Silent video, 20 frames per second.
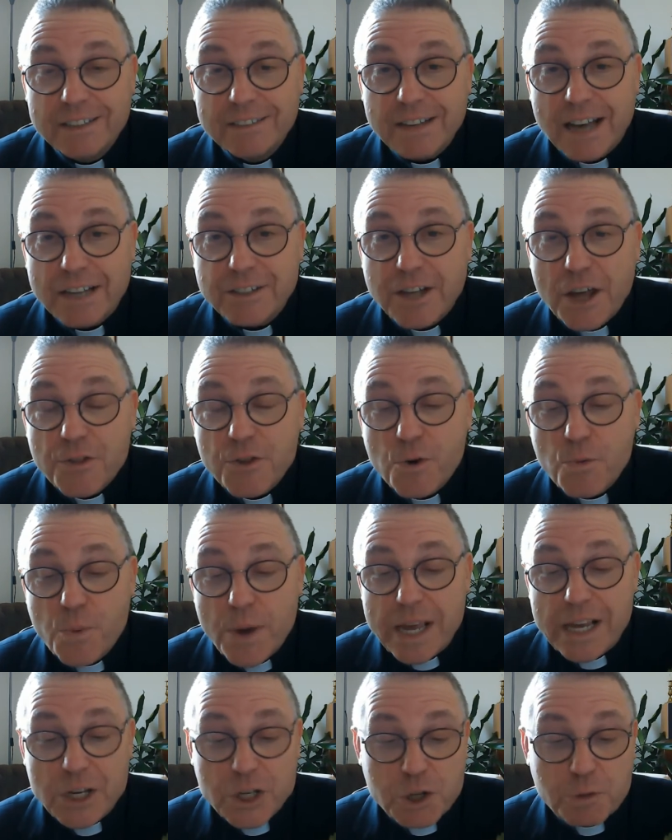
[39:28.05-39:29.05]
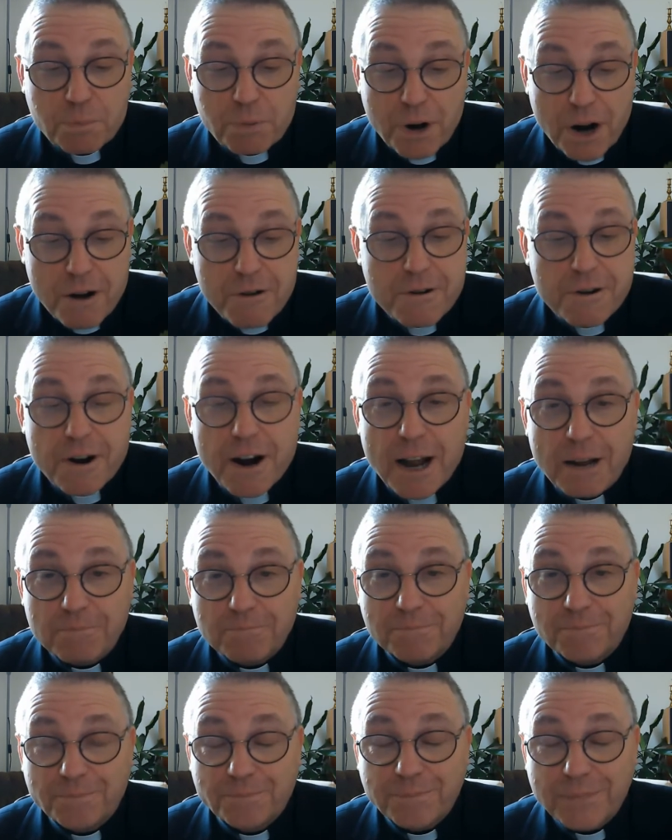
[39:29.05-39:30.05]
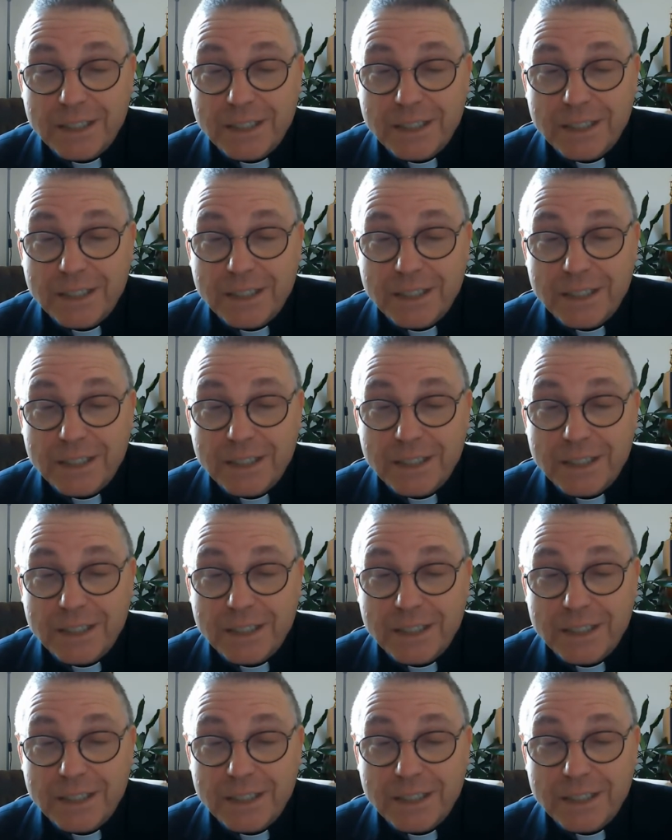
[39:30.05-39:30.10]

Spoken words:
another week's programme.